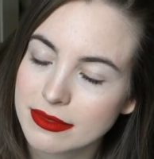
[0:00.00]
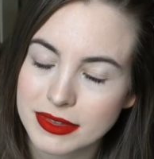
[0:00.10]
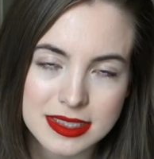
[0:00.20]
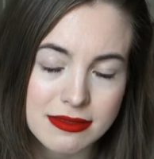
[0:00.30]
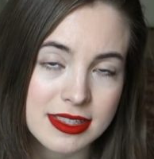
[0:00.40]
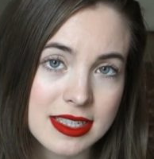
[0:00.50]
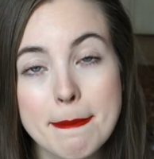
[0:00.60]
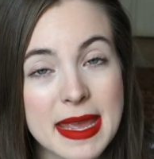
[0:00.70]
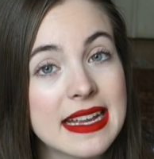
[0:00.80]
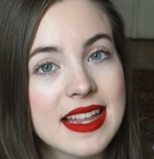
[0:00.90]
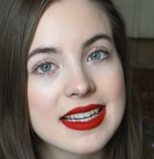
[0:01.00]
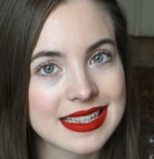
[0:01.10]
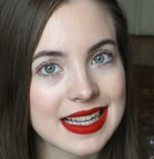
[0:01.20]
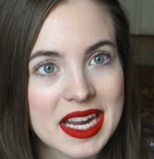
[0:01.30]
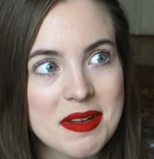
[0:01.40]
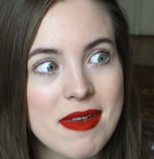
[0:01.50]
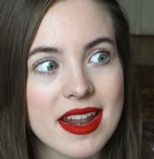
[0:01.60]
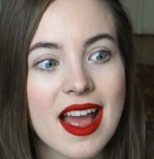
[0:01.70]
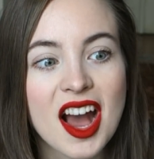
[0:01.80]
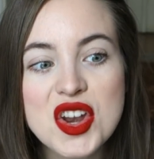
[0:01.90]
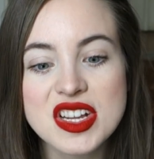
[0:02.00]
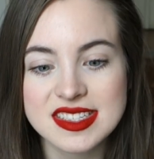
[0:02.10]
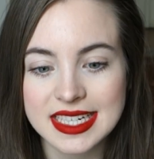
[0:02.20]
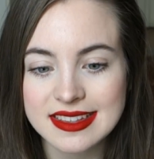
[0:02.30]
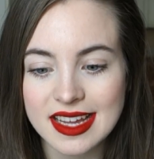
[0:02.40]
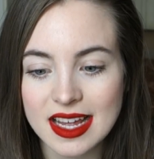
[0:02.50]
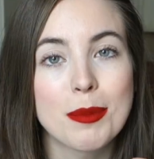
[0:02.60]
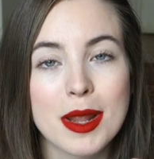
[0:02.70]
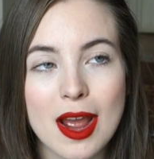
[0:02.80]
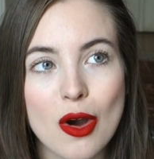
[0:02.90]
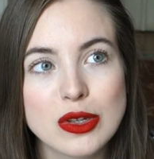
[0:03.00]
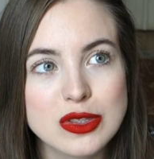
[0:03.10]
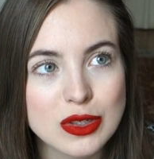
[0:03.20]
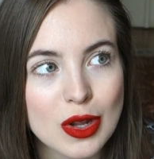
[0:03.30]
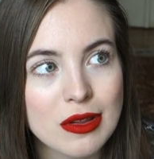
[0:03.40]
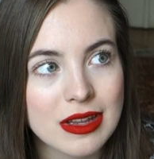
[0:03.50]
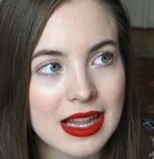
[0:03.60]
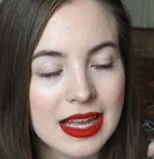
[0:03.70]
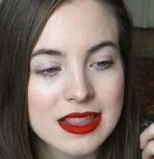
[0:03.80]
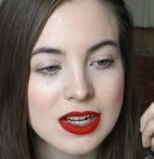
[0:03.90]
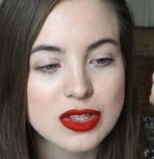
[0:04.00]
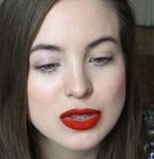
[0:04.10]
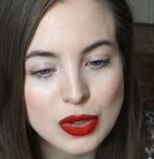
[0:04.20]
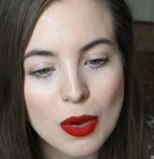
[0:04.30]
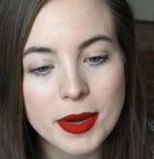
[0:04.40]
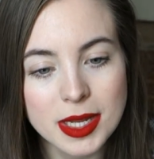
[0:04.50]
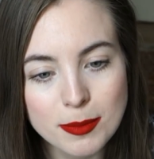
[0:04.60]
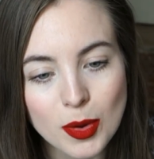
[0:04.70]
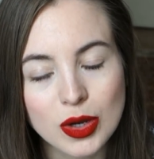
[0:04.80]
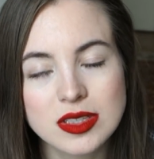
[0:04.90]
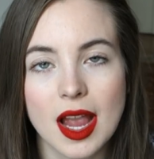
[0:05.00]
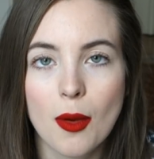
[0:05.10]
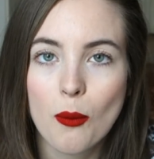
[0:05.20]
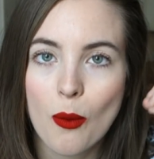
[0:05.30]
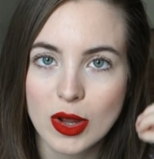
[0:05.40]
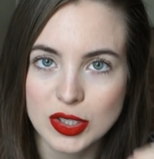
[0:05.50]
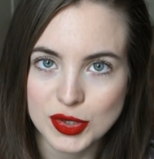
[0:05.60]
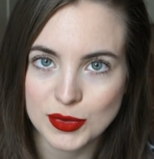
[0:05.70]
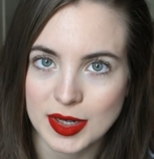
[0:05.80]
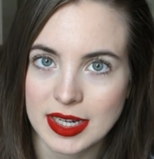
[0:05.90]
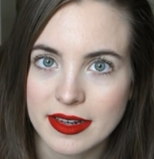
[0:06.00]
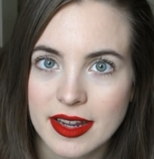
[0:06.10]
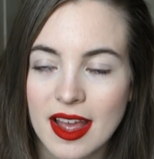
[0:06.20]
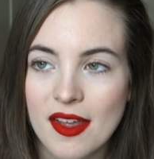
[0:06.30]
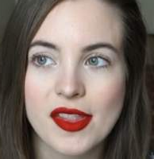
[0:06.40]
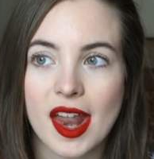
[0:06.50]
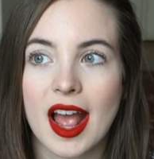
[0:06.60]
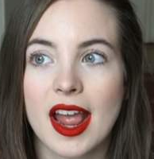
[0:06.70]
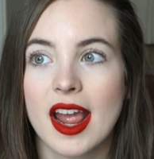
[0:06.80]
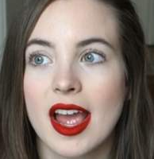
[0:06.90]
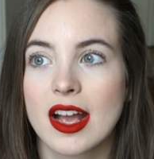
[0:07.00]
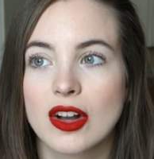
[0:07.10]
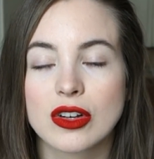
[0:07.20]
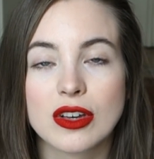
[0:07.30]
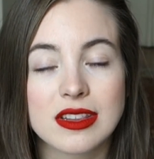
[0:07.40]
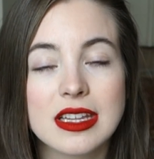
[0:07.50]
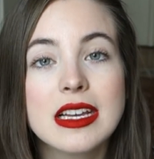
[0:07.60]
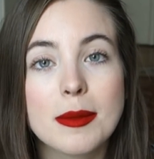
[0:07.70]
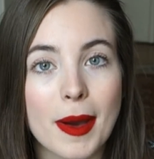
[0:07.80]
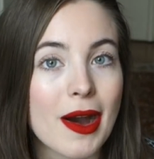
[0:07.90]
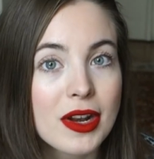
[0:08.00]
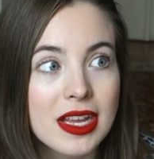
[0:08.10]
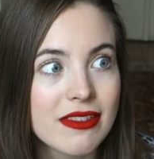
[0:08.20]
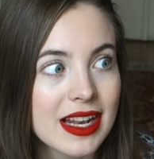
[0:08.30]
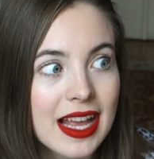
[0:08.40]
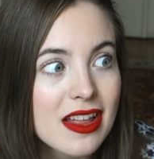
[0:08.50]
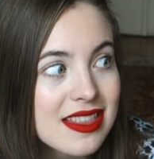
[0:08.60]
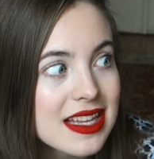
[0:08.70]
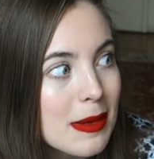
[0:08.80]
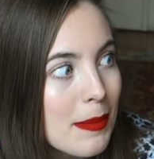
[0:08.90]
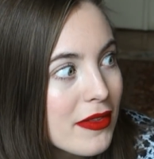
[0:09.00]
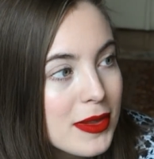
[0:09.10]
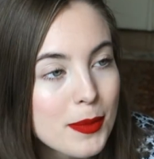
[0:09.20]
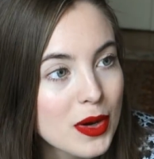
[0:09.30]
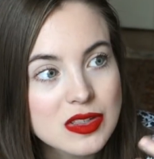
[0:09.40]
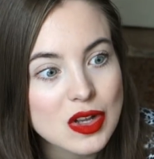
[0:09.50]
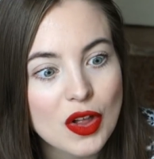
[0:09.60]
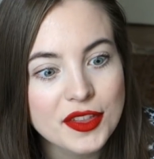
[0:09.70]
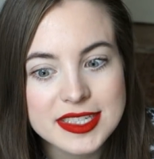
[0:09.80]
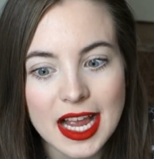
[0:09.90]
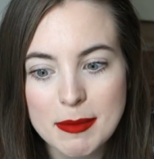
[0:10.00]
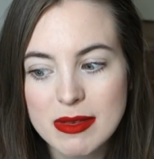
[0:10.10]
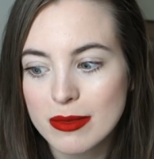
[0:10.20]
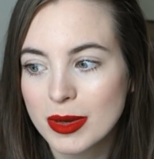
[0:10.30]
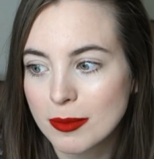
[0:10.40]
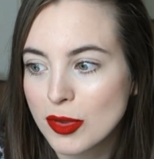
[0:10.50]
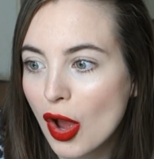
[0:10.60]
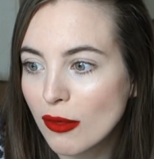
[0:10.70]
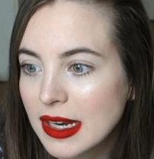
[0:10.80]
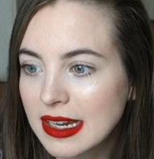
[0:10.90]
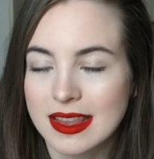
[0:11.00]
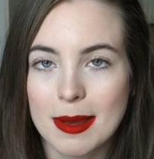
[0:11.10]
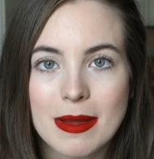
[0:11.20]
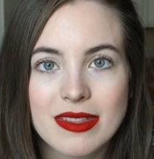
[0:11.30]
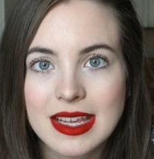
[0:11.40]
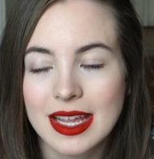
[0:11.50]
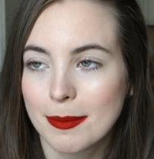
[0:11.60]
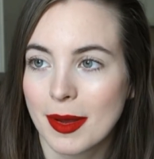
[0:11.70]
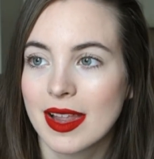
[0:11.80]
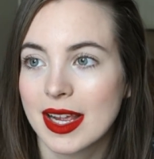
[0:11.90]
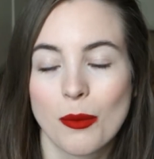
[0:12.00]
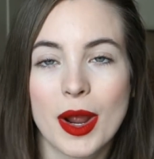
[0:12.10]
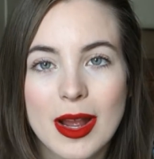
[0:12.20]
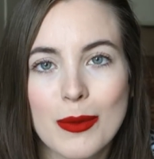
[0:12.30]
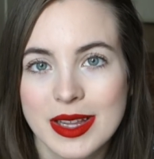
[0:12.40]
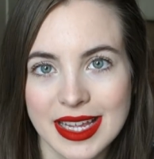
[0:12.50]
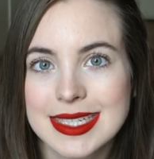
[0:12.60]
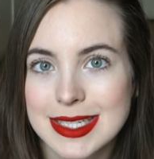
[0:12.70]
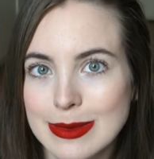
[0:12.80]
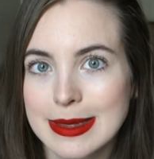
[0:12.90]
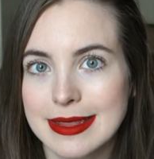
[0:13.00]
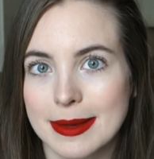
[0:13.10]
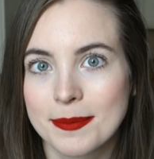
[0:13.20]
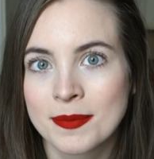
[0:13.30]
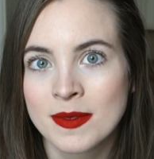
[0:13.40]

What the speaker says: definitively make that claim, and I understand that, but I also know that like there's so many books I want to read that I think about even. Like, I think about the books all the time, even when I'm not reading them. I'm thinking about like when I will get to read them.